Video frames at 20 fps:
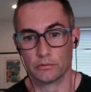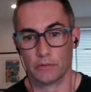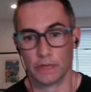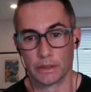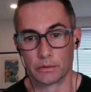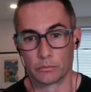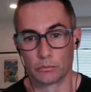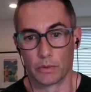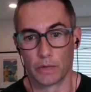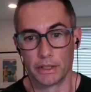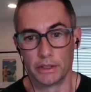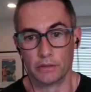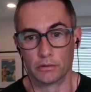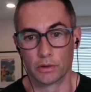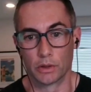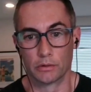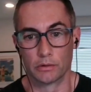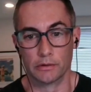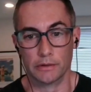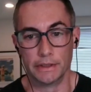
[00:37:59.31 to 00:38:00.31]

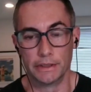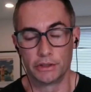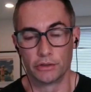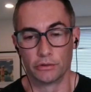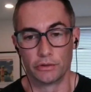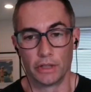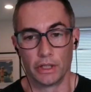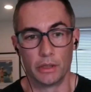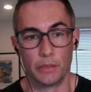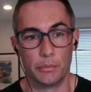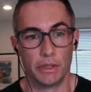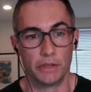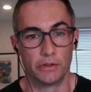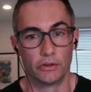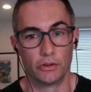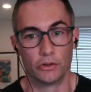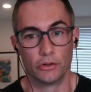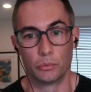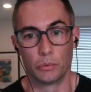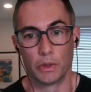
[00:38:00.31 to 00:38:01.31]
regular relational
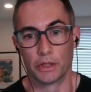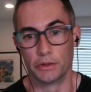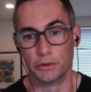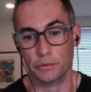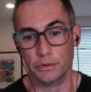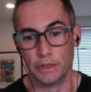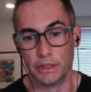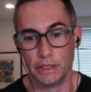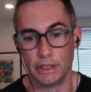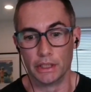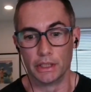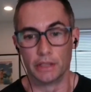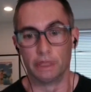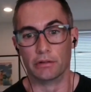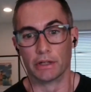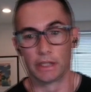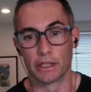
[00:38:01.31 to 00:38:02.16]
databases where you needed a